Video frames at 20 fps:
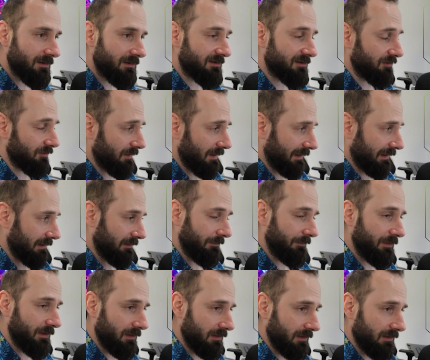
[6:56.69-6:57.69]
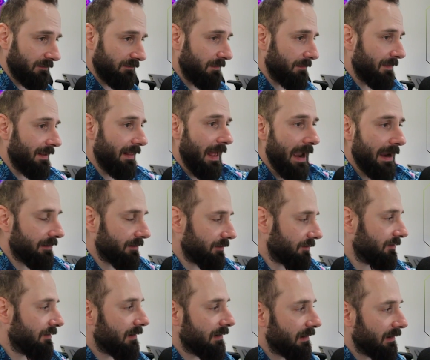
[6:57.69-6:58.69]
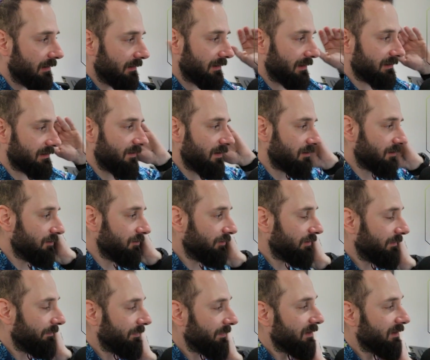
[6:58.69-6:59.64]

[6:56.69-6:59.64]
So like a female hacker. That's very good.